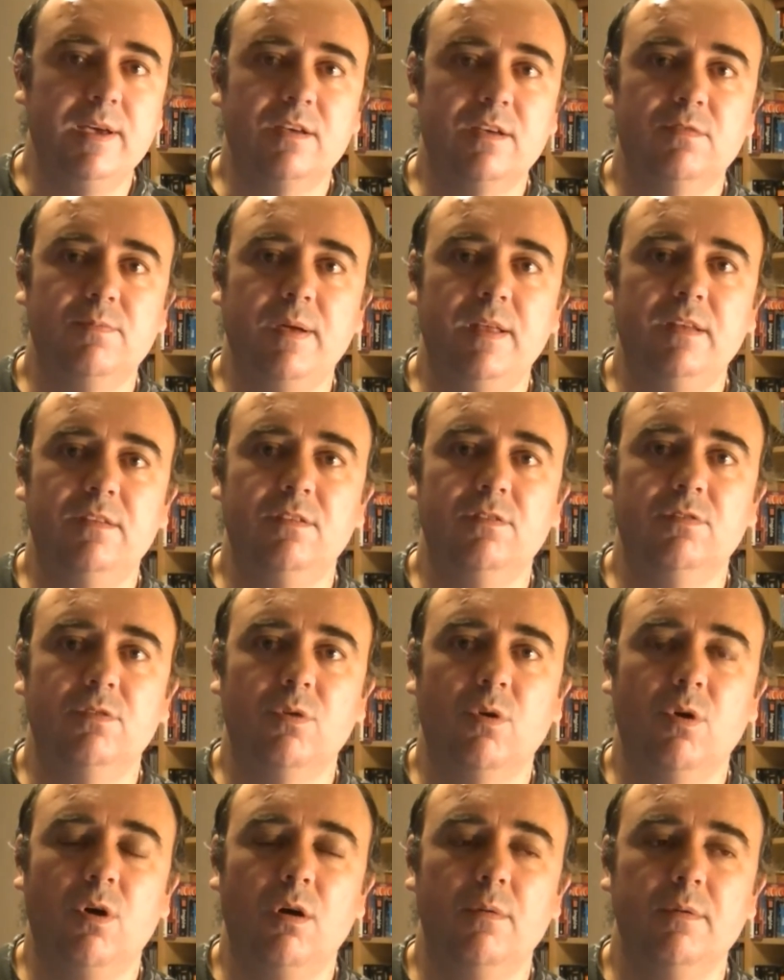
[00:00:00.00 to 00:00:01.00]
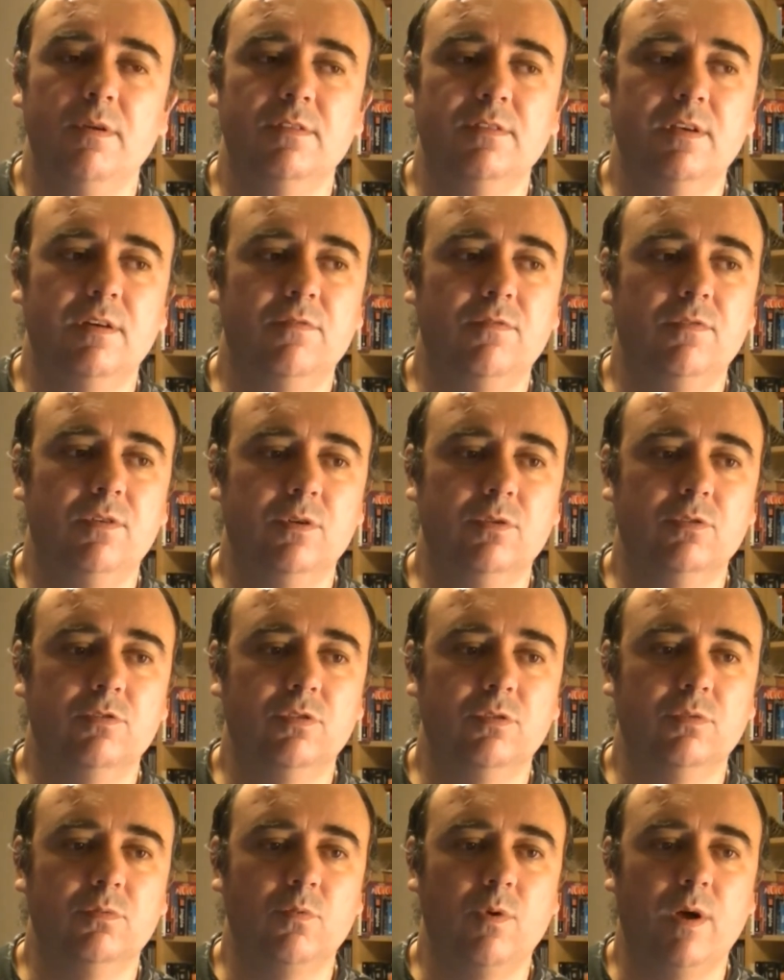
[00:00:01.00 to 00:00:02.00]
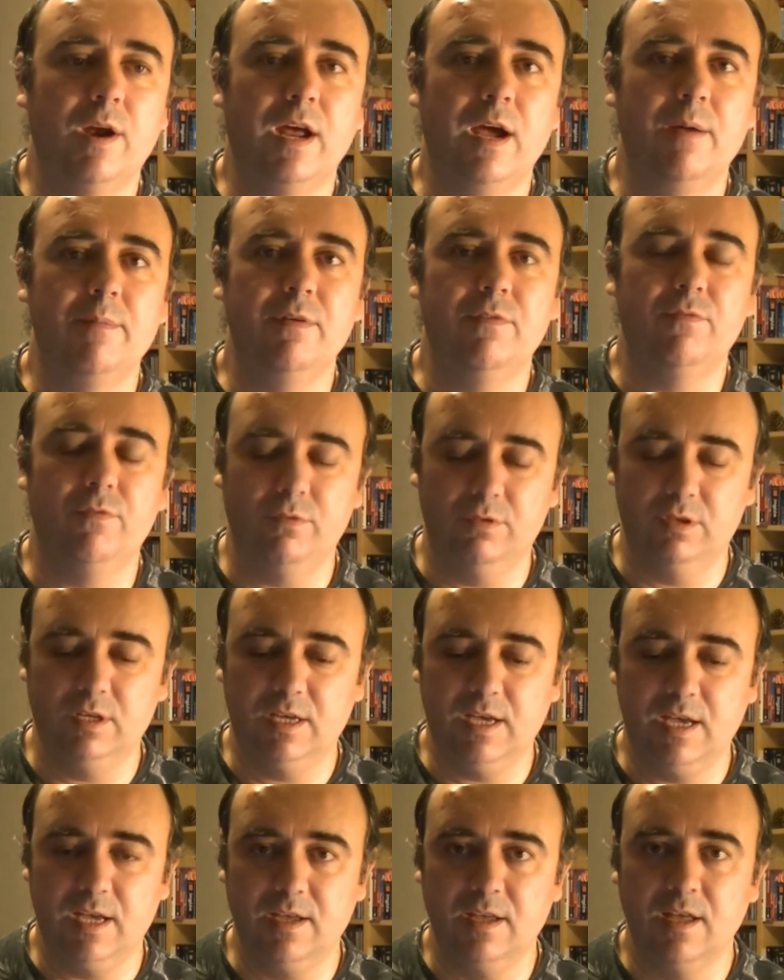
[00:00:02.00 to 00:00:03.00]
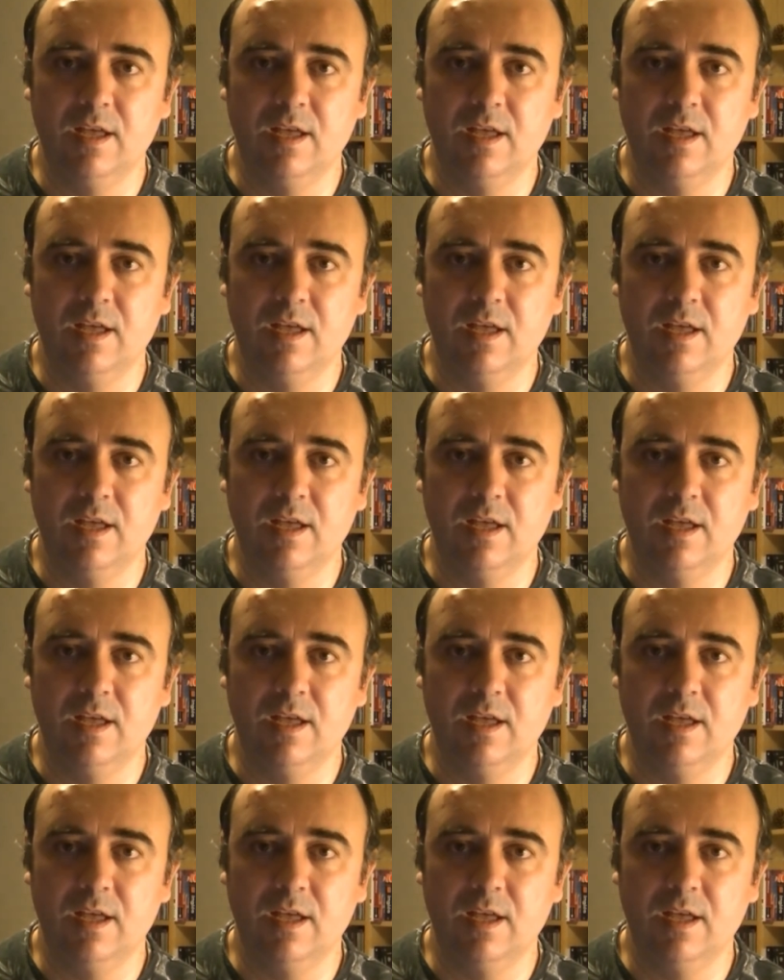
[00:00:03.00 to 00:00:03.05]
expenses on hobbies and focus on Warhammer 40k.